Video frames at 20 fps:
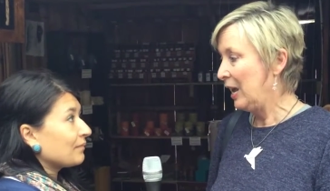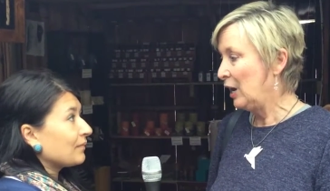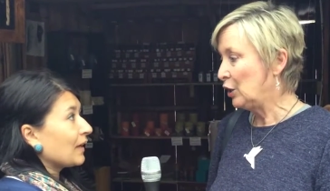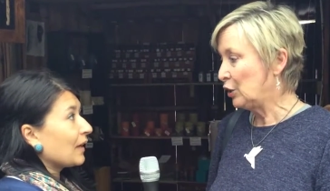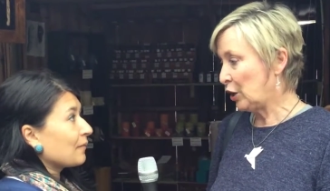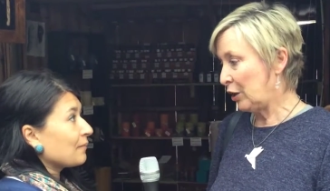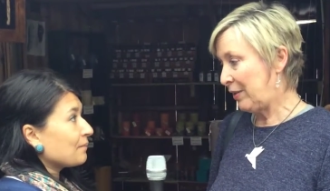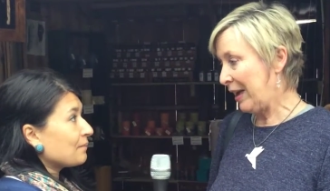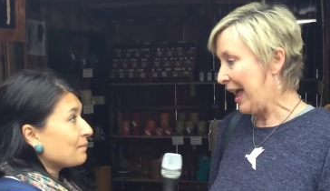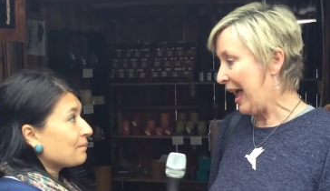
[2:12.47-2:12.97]

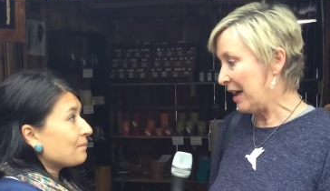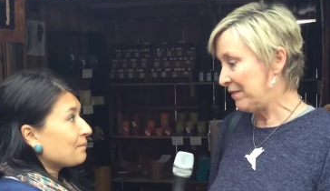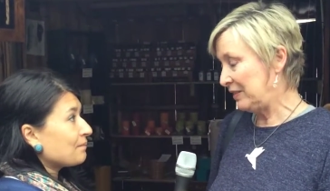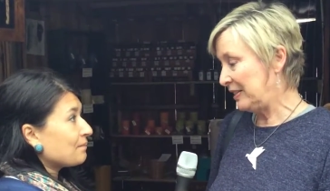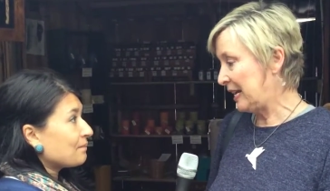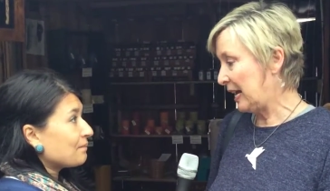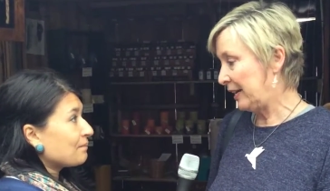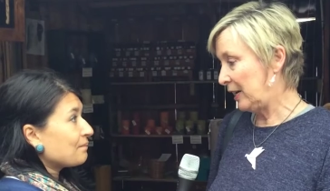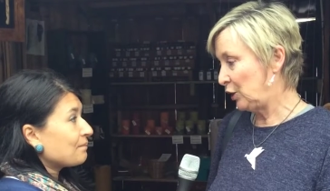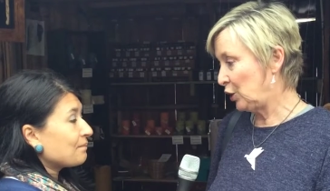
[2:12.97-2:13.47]
Speaker 1: Yep. So they
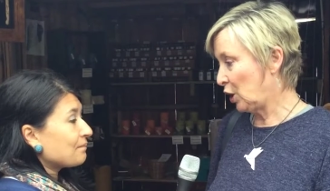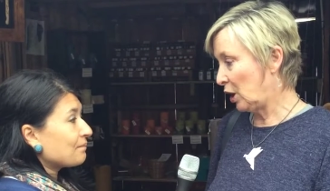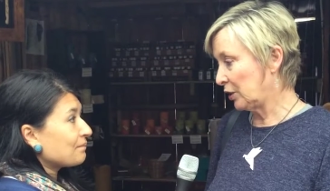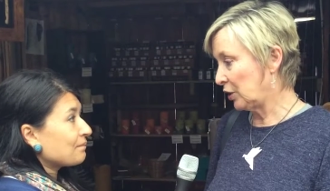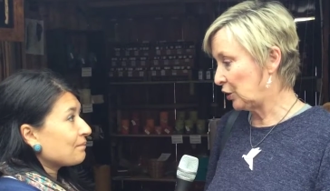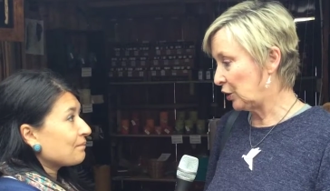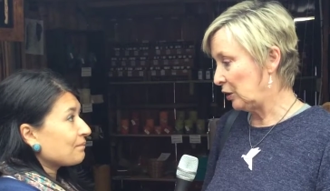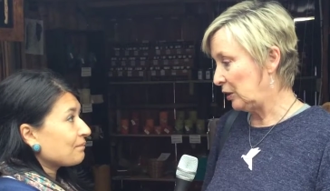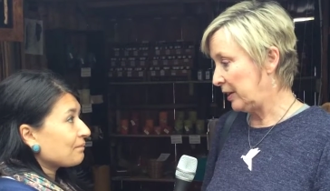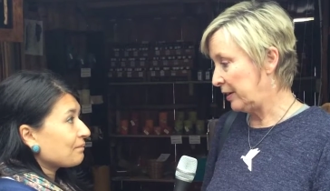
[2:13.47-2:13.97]
haven't had a
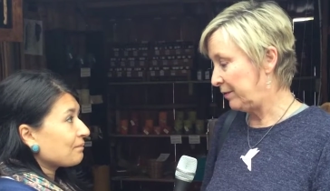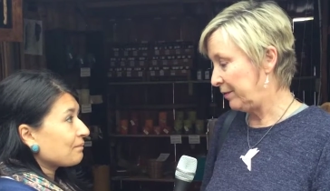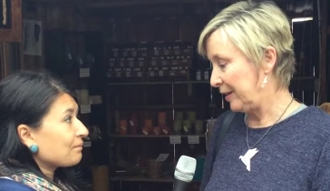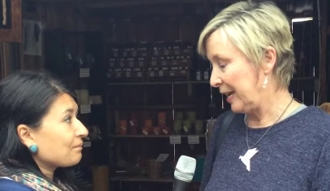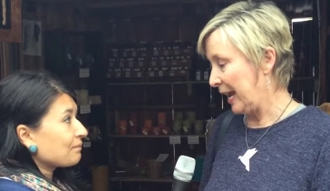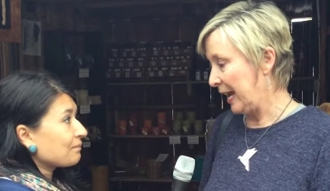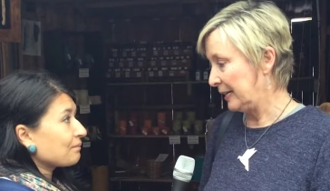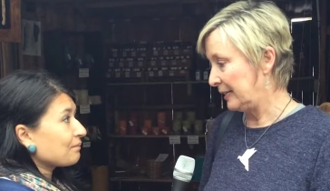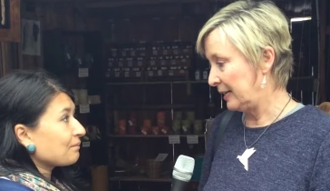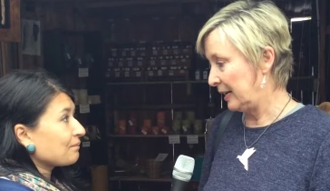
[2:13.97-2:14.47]
chance to live
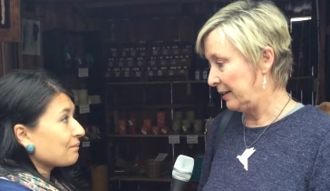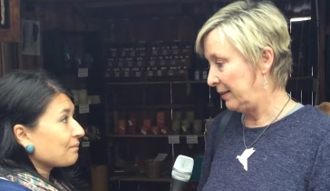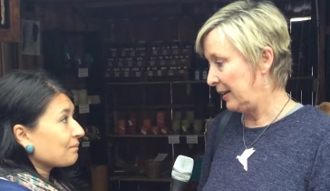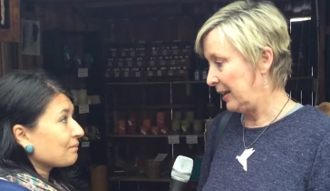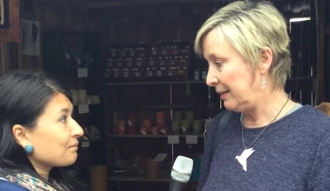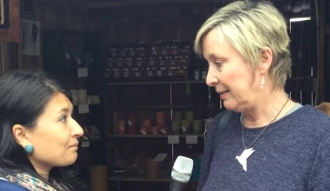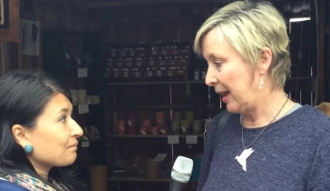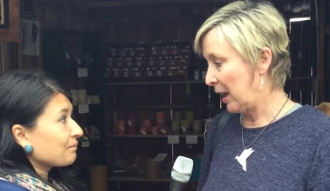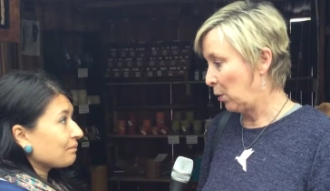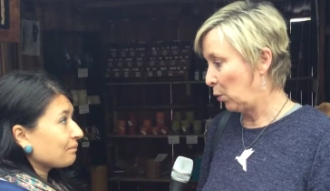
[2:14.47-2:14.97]
yet, and
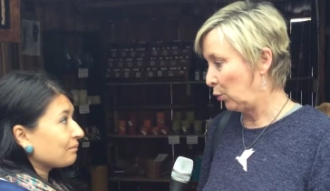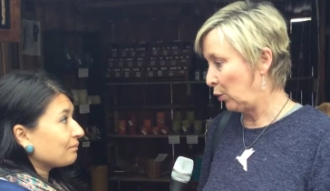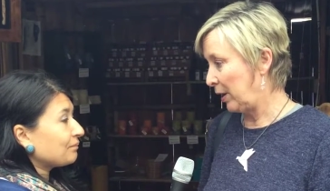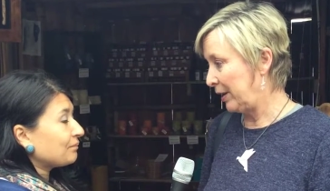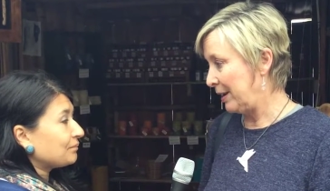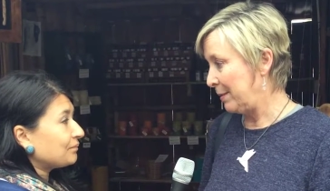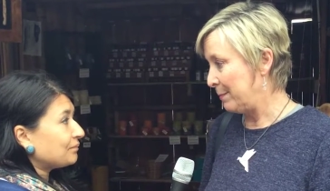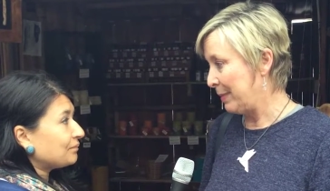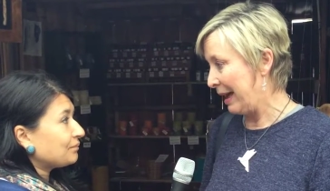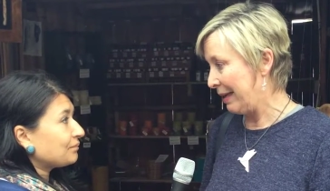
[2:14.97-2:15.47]
then they're
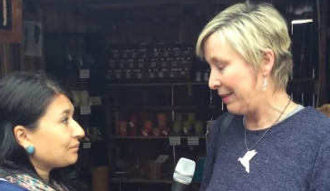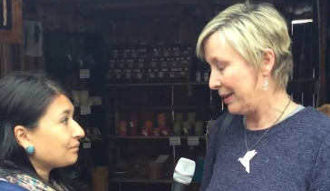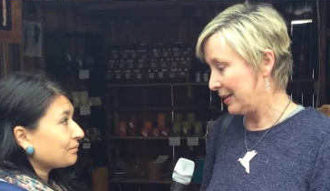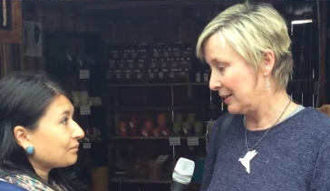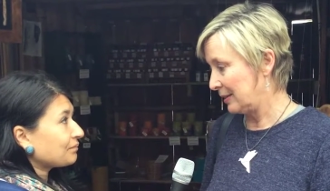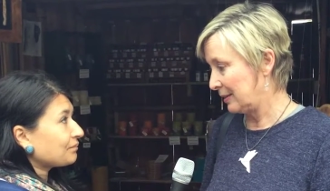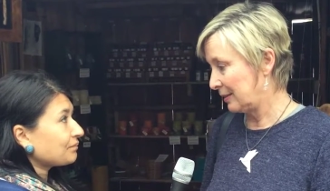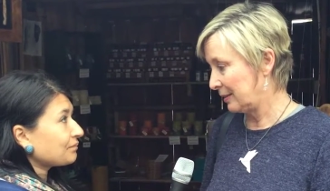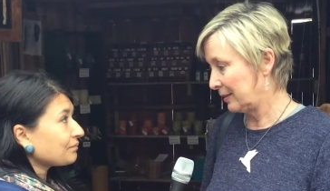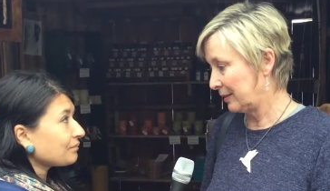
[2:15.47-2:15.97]
already
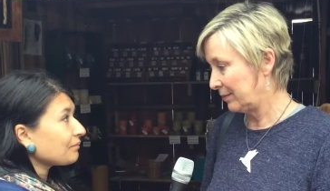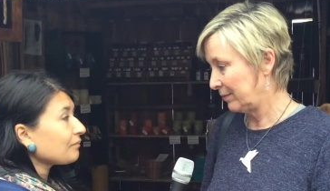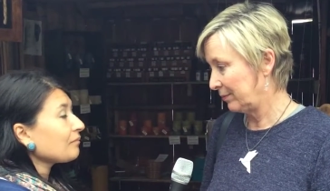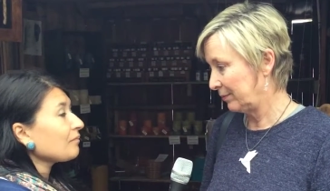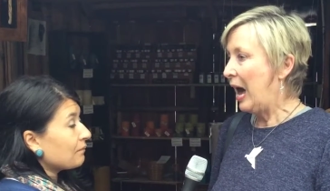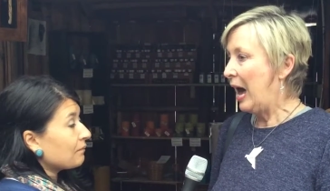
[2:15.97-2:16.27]
mothers.